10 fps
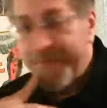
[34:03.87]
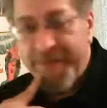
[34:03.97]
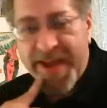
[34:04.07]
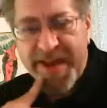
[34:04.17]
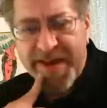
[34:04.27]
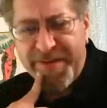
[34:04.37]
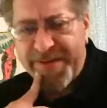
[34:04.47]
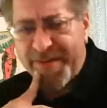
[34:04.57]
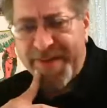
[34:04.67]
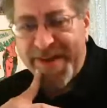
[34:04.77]
And I used
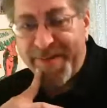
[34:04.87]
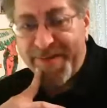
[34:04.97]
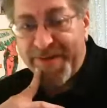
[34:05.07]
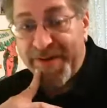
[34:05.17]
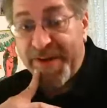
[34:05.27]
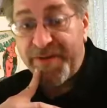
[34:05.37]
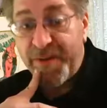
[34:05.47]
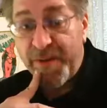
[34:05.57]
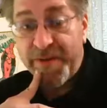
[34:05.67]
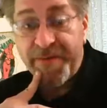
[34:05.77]
to
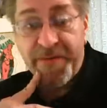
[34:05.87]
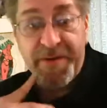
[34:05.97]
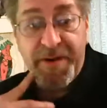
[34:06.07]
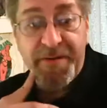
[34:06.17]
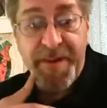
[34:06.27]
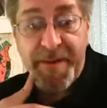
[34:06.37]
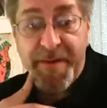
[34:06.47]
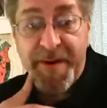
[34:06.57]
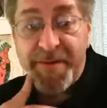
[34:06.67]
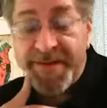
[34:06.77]
work for a
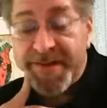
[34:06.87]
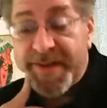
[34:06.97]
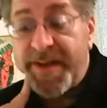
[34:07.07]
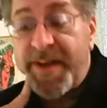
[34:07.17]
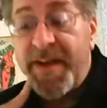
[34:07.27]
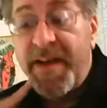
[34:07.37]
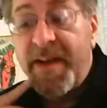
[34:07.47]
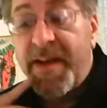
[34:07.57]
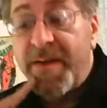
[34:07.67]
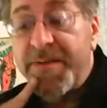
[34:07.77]
newspaper. I was
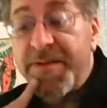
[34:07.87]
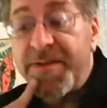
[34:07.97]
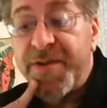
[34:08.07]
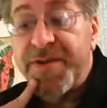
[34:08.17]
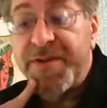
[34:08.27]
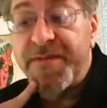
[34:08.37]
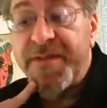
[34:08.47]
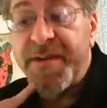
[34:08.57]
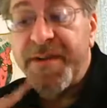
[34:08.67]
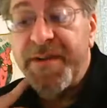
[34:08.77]
in charge of
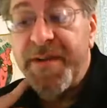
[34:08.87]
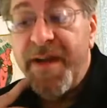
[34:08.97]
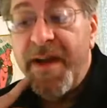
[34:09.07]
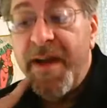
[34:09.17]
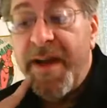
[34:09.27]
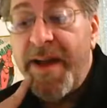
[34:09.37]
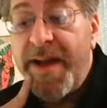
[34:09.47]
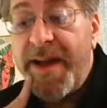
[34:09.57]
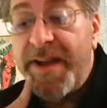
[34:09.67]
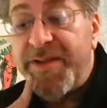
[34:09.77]

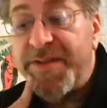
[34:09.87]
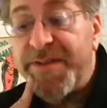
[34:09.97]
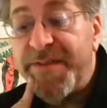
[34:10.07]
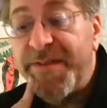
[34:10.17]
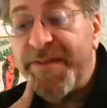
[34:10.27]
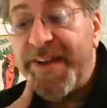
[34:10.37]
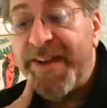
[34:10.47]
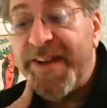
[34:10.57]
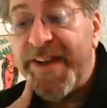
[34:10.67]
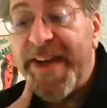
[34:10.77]
hey, Joseph
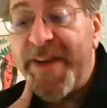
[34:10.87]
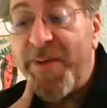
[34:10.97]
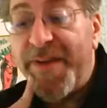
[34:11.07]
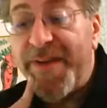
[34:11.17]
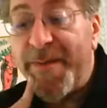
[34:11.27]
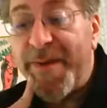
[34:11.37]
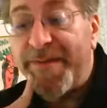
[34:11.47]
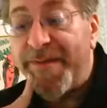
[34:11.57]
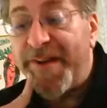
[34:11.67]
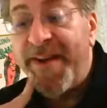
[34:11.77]
Avila. Hey, what's up, my
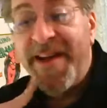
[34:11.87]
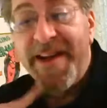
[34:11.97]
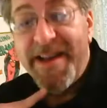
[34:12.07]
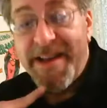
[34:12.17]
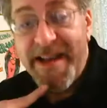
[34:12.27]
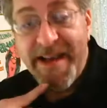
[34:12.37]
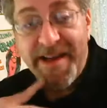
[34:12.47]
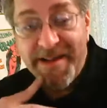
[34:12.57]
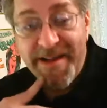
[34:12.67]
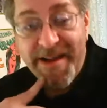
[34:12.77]
friend? Yeah,
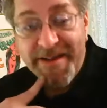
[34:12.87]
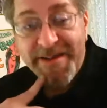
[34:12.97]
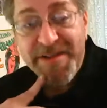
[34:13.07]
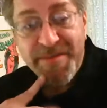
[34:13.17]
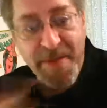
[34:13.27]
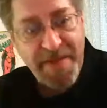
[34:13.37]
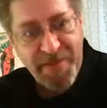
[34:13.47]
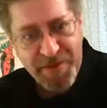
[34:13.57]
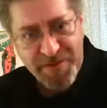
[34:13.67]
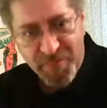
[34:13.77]
this is my
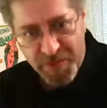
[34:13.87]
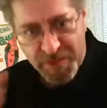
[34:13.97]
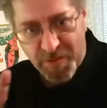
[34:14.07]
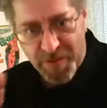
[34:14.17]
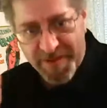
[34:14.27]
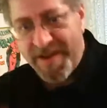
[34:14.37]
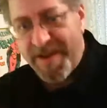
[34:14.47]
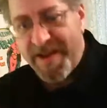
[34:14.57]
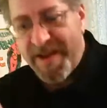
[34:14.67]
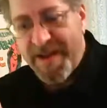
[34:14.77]
first real one.
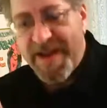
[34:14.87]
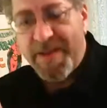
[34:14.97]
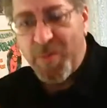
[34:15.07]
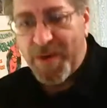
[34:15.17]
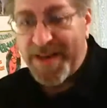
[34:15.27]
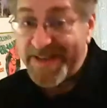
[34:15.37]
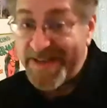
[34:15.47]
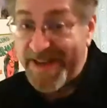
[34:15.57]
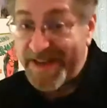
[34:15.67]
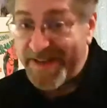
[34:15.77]
I had one last
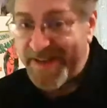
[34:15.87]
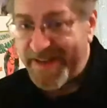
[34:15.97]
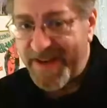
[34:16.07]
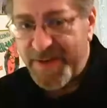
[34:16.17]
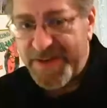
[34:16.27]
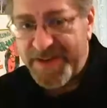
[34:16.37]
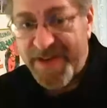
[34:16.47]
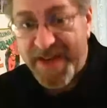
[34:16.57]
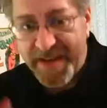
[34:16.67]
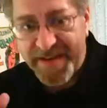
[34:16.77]
night that I was
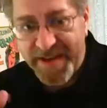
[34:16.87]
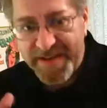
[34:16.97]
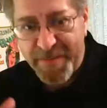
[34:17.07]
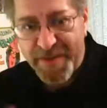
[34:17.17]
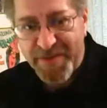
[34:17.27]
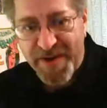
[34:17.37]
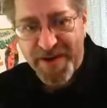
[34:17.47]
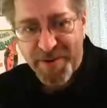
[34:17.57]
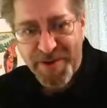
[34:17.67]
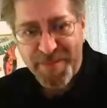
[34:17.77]
setting things up and trying to
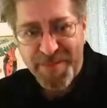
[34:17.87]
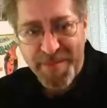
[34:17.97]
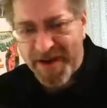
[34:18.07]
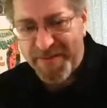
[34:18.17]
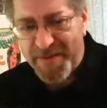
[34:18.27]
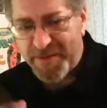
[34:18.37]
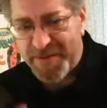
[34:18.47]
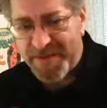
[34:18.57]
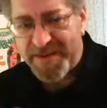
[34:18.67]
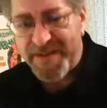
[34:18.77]
hook up the microphones
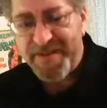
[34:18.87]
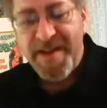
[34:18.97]
and stuff.